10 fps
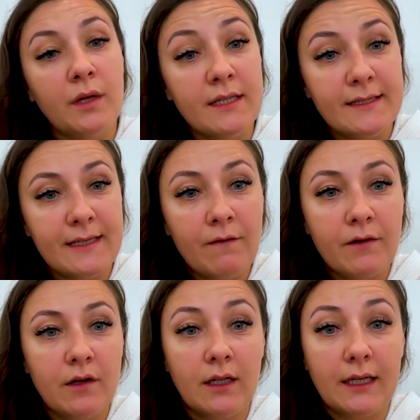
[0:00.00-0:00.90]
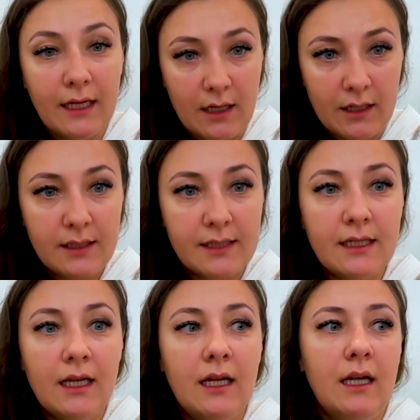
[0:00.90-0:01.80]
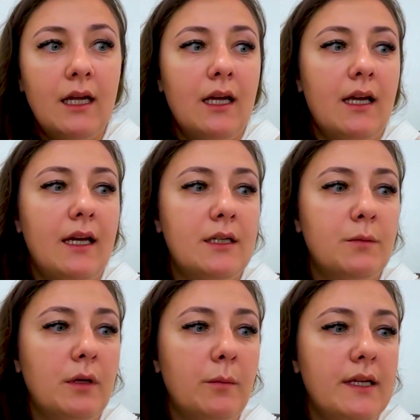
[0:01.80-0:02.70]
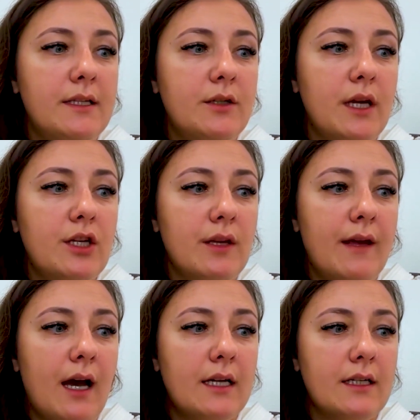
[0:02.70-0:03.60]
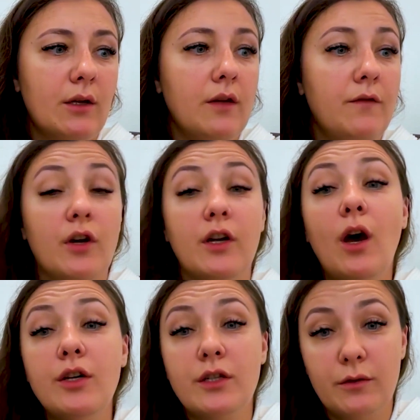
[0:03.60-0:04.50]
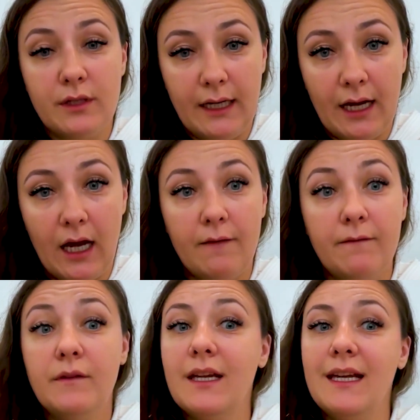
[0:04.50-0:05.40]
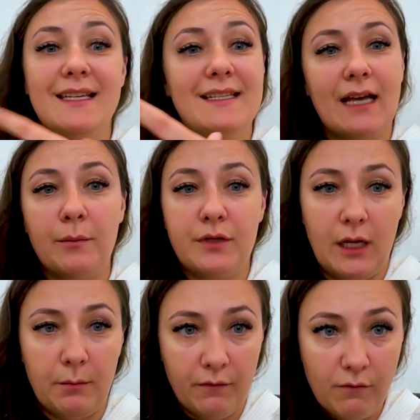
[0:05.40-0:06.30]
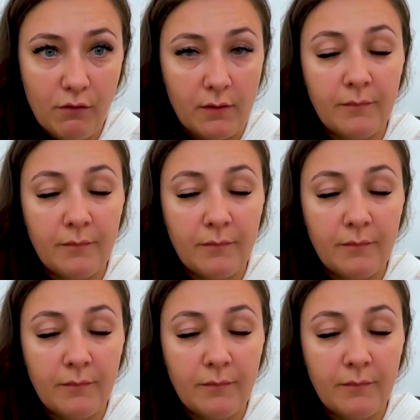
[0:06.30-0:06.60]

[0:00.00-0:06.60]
several years, it will be a situation that if you're not using AI in some shape or form,